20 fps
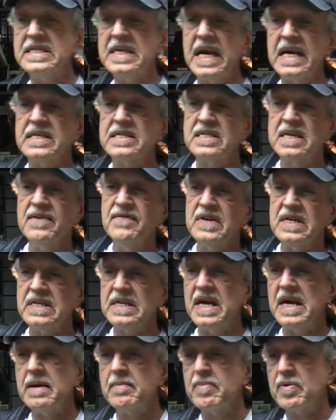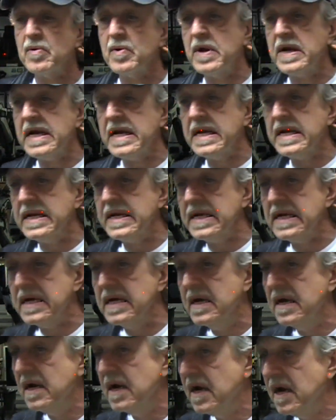Thanksgiving Day Parade.
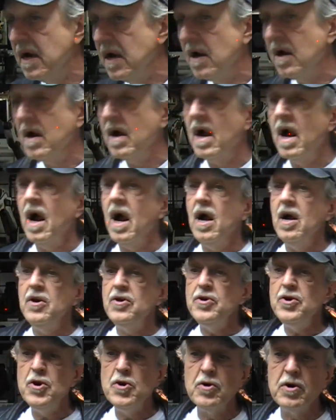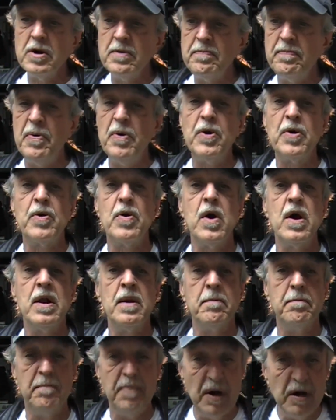You could put her on
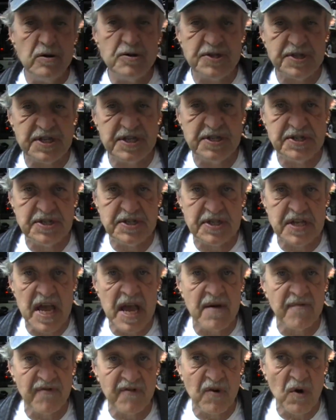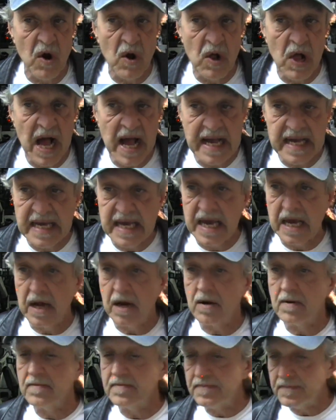a postage stamp for all I
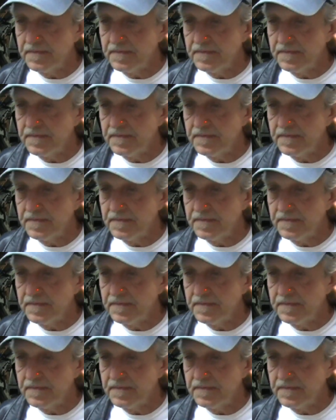care.